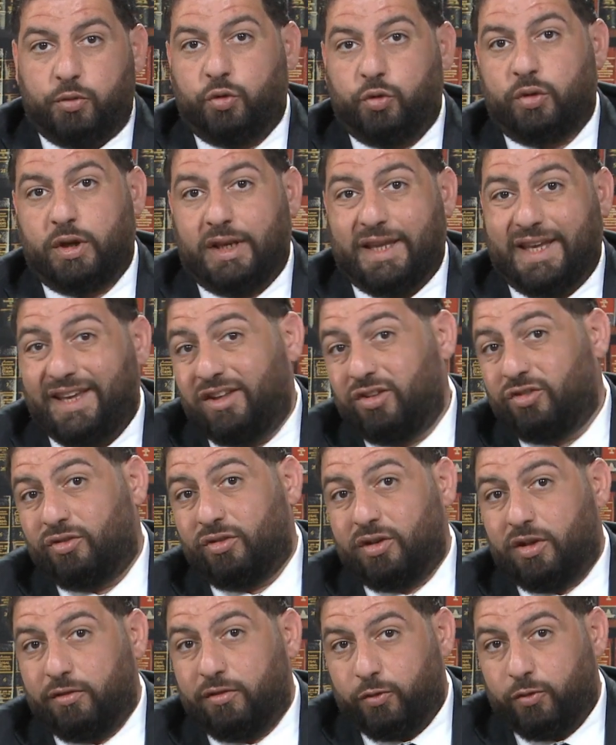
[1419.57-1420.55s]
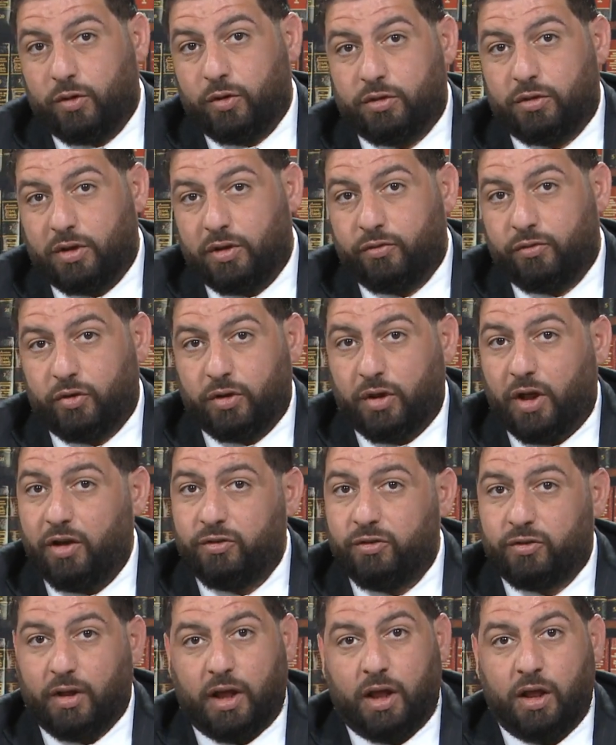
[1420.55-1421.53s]
you can easily afford to live your
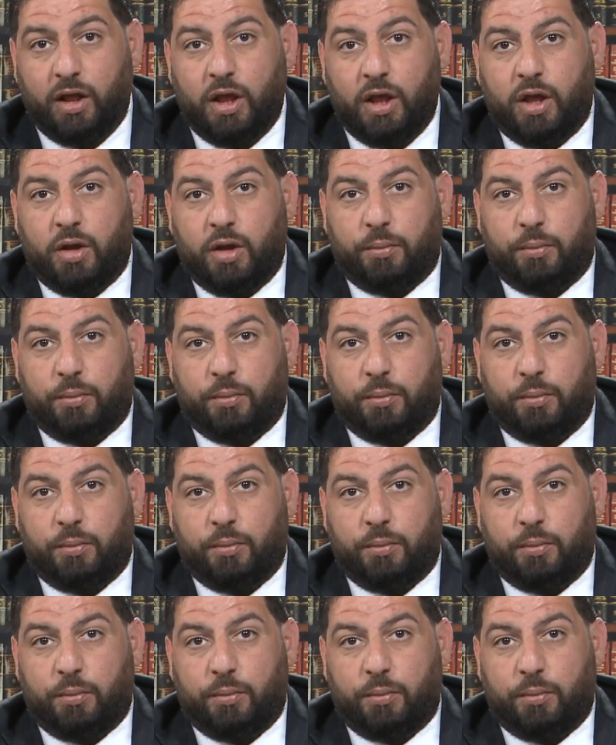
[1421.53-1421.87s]
lifestyle,